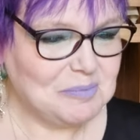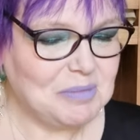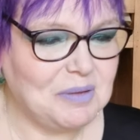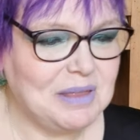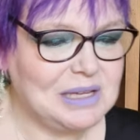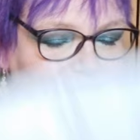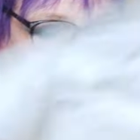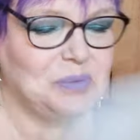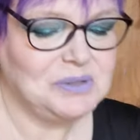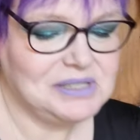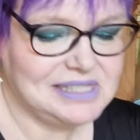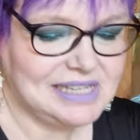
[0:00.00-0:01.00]
Pop that to
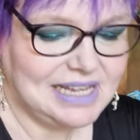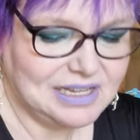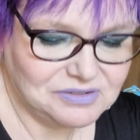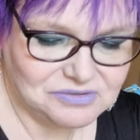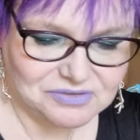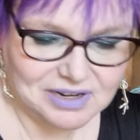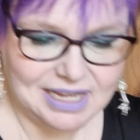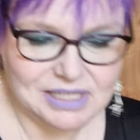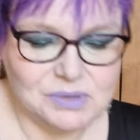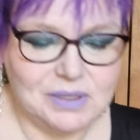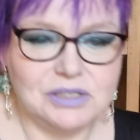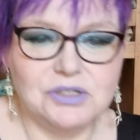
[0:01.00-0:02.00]
one side. Right,
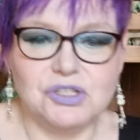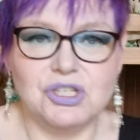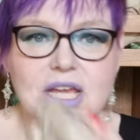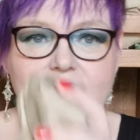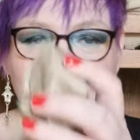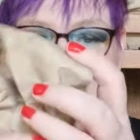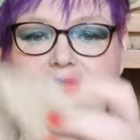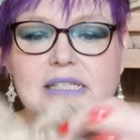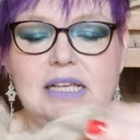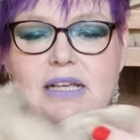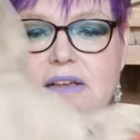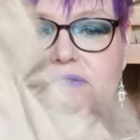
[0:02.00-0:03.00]
so I'll just check this
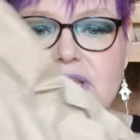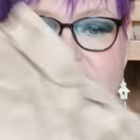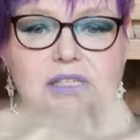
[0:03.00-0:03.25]
if this